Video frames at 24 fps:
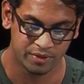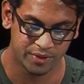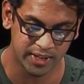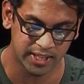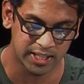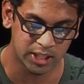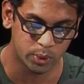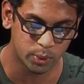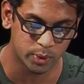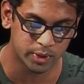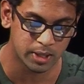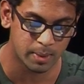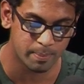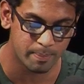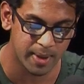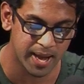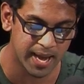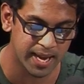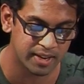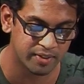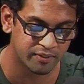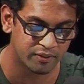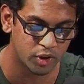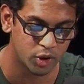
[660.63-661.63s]
This was a
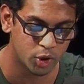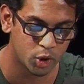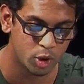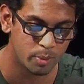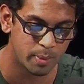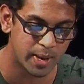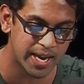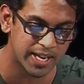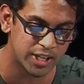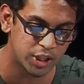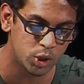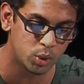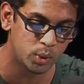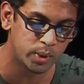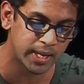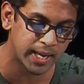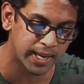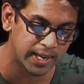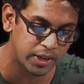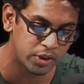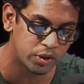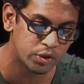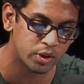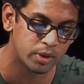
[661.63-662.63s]
man for whom
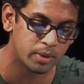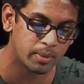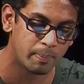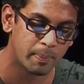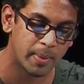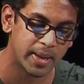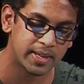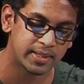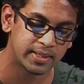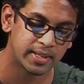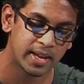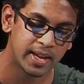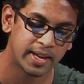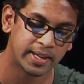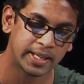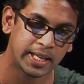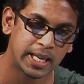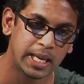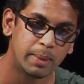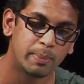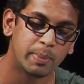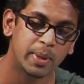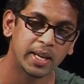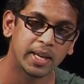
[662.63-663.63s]
education meant
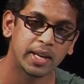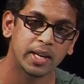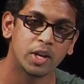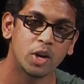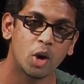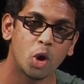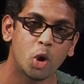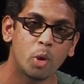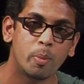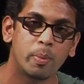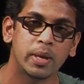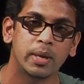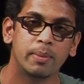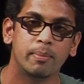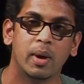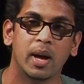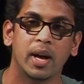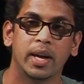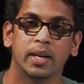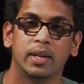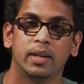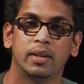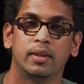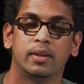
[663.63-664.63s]
keeping an open
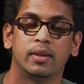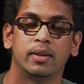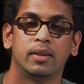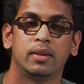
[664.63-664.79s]
mind.